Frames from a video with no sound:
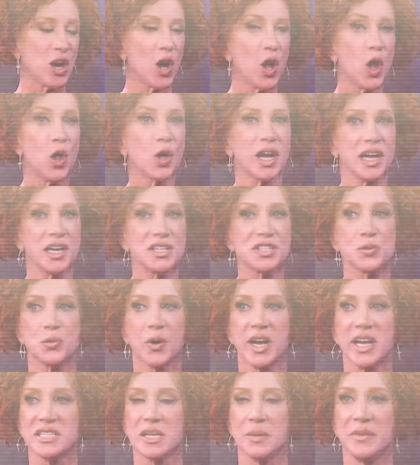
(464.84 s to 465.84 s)
all kinds of
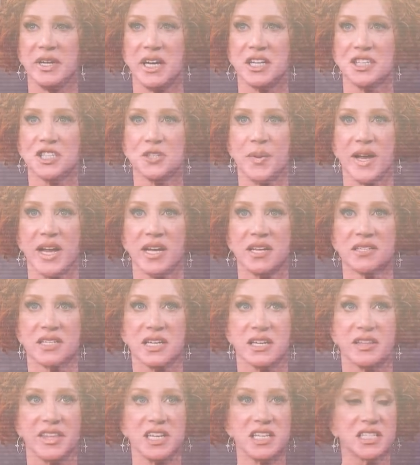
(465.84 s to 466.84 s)
ways. I mean, it
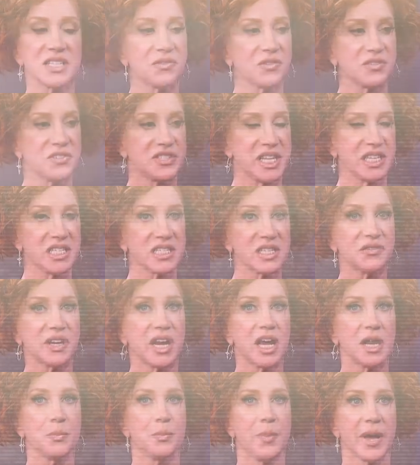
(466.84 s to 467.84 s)
depends. Things have
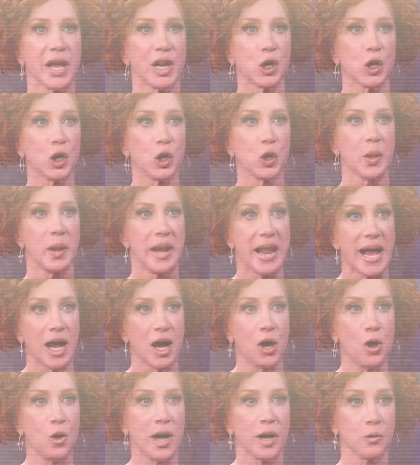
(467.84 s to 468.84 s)
gotten better
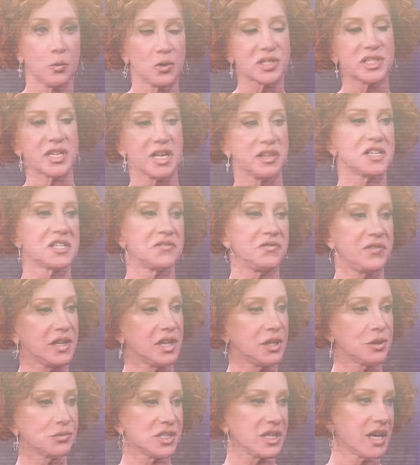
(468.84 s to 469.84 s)
now. I will say this
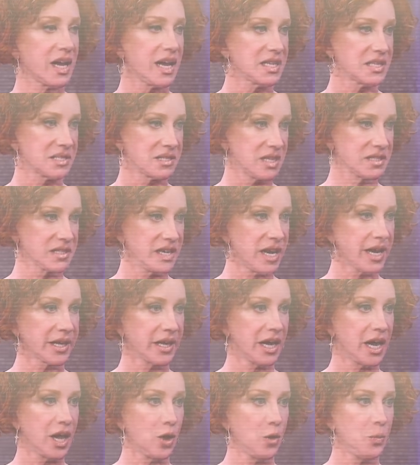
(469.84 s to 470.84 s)
video today is not
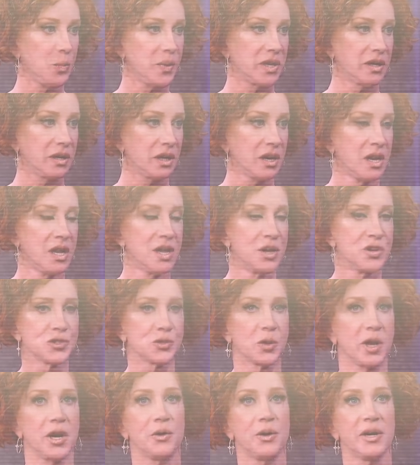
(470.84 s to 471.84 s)
going to help. And
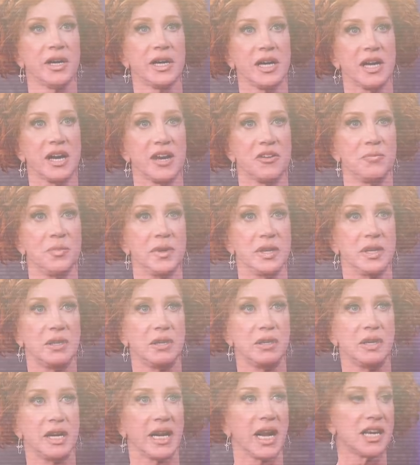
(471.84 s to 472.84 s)
so I already have
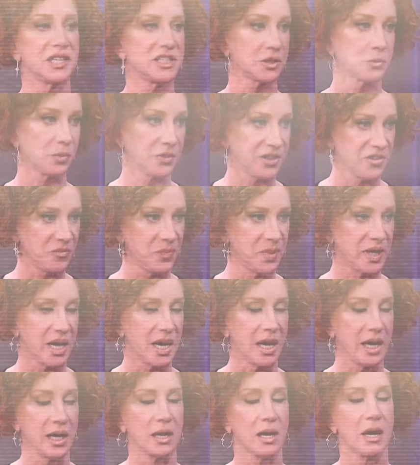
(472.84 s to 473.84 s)
been in contact with the
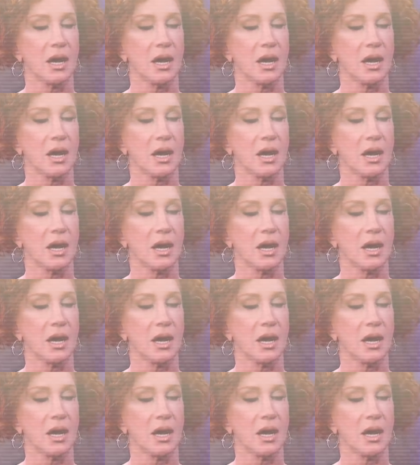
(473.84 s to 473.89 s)
FBI